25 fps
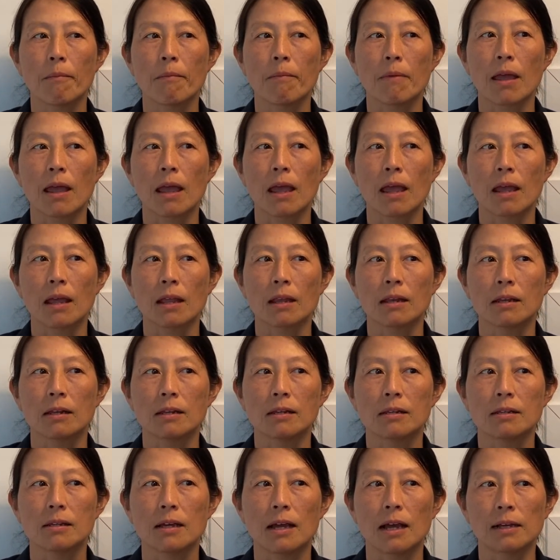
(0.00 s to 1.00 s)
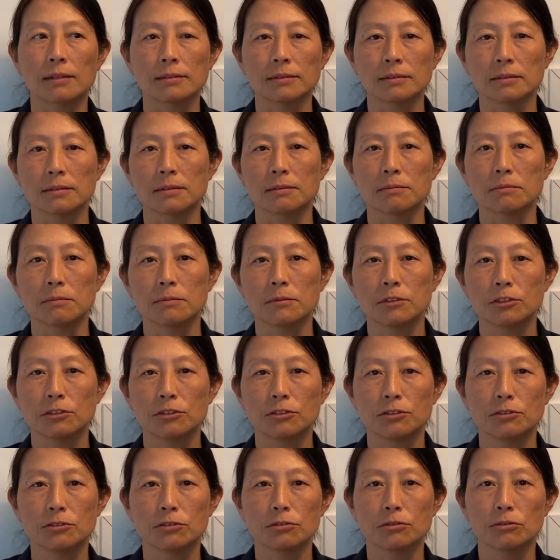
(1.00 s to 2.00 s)
and ask them
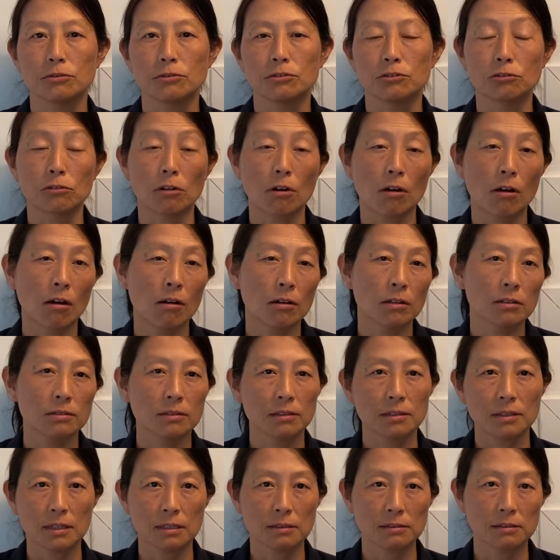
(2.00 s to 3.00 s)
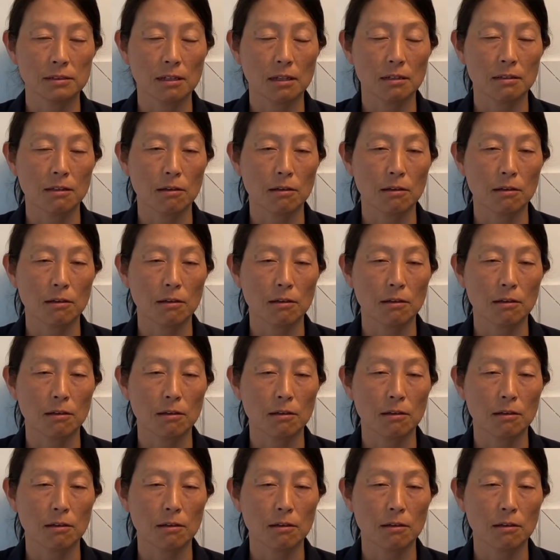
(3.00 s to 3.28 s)
to draw things that